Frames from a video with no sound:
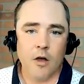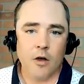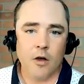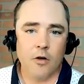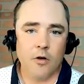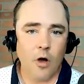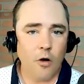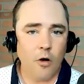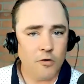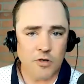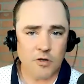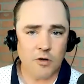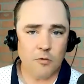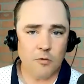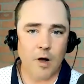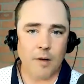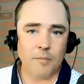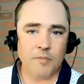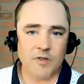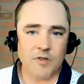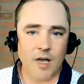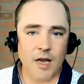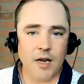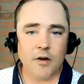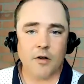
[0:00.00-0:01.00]
go to the
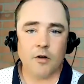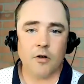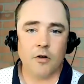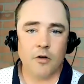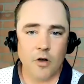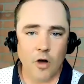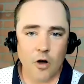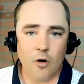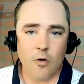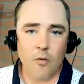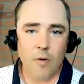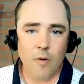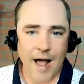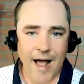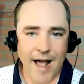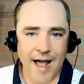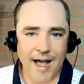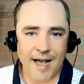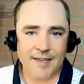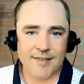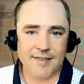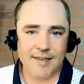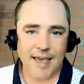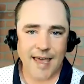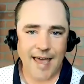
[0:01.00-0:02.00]
website,
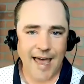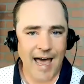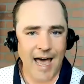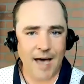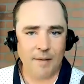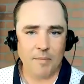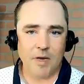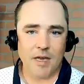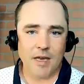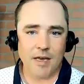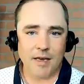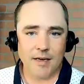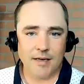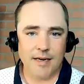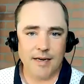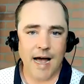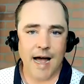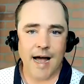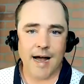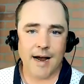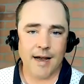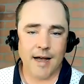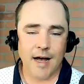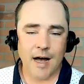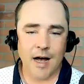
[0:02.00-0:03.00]

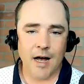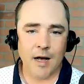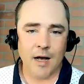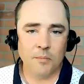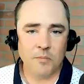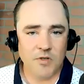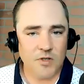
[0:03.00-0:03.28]
goaskabby.com,